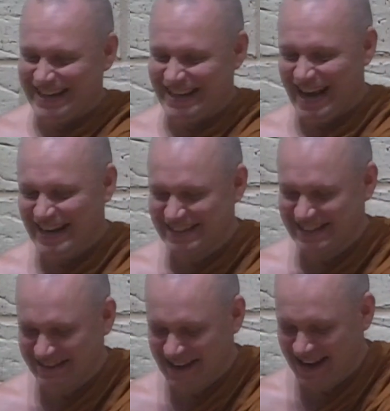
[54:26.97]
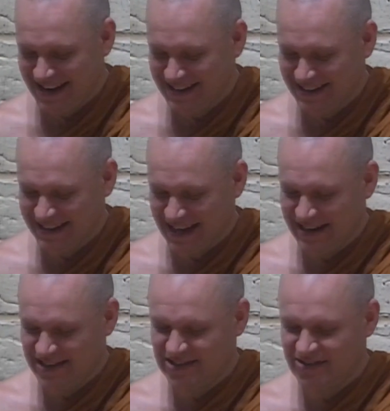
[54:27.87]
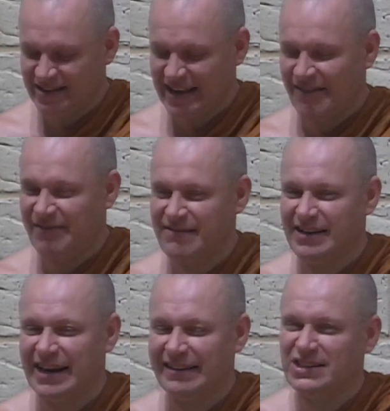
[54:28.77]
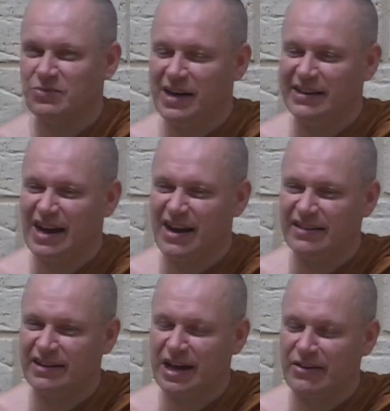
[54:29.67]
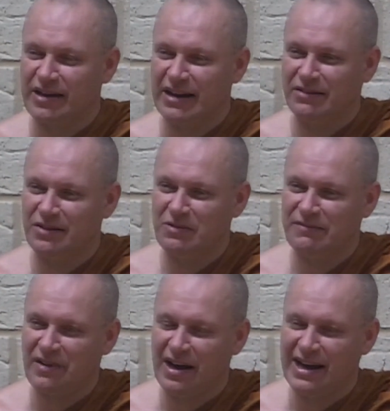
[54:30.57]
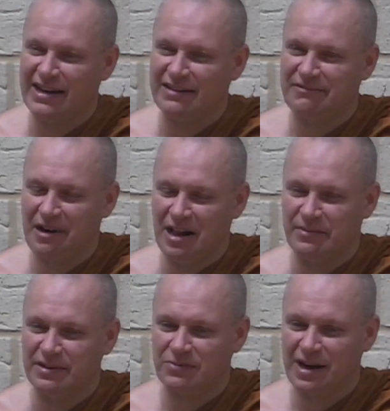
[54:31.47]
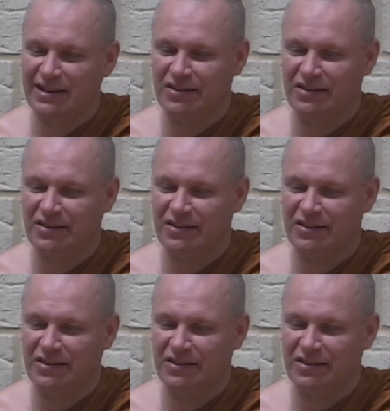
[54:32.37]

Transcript: Yes, that is true. They are and that's why they are kind of the refined defilements, right?